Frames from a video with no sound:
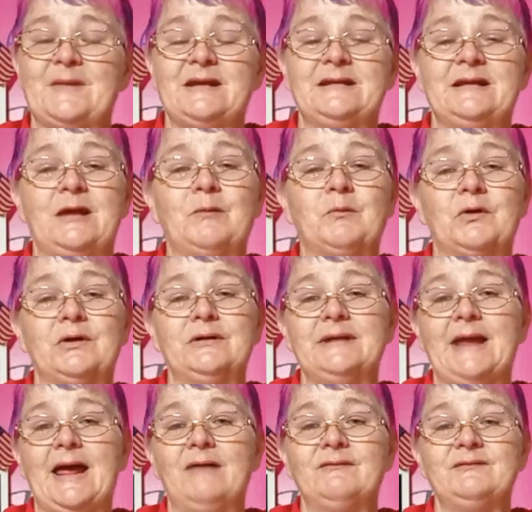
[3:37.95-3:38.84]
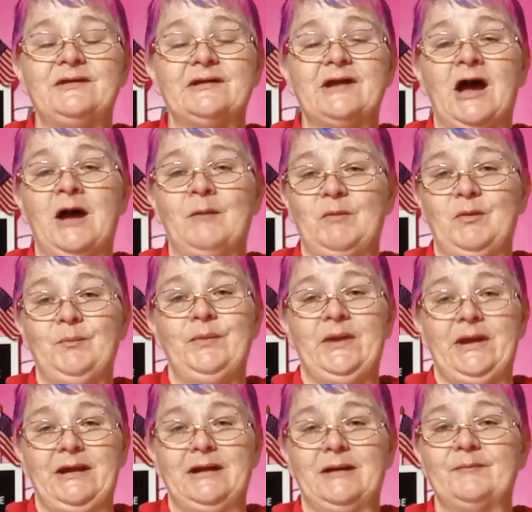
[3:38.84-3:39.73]
and they were allowed to come
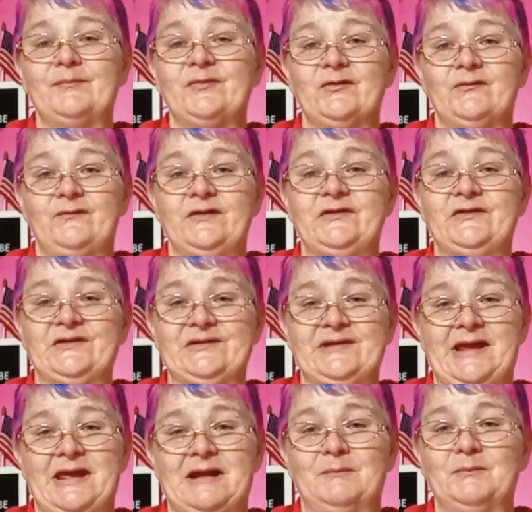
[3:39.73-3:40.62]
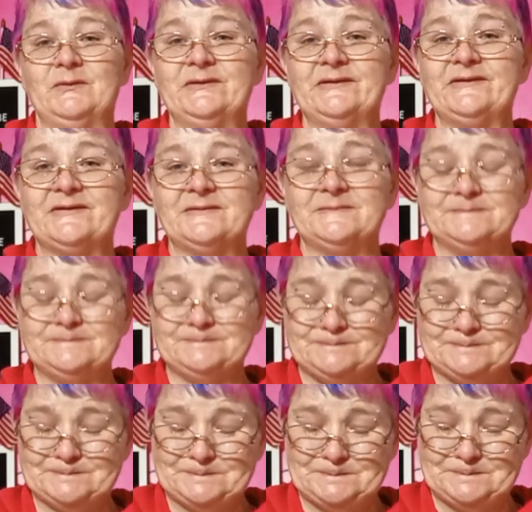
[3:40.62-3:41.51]
and pick up their vicious animals
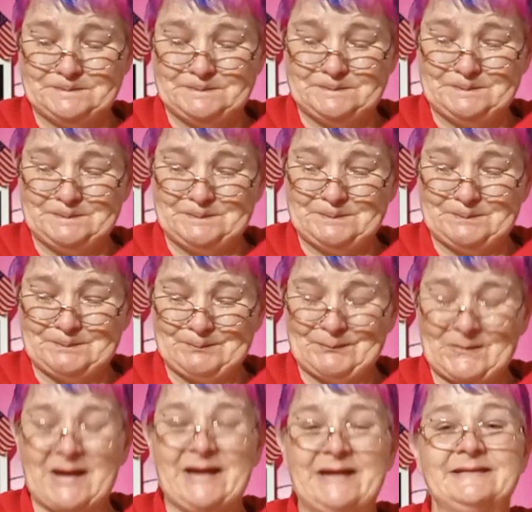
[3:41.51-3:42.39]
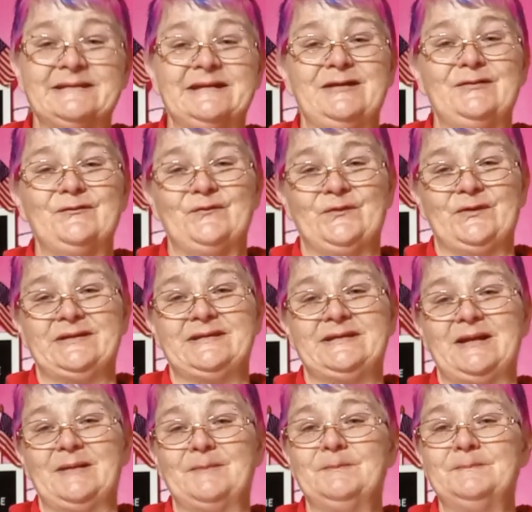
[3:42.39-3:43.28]
and leave
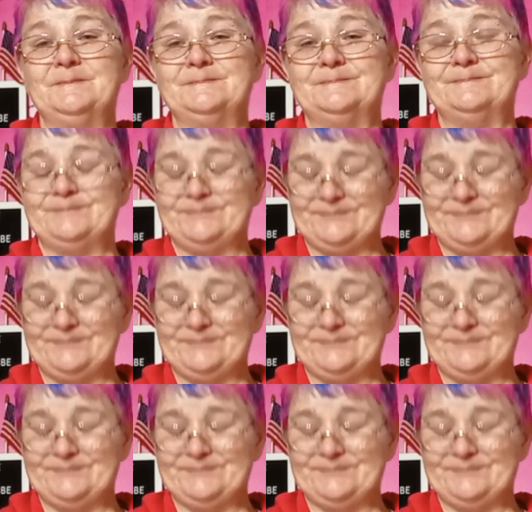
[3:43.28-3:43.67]
with them.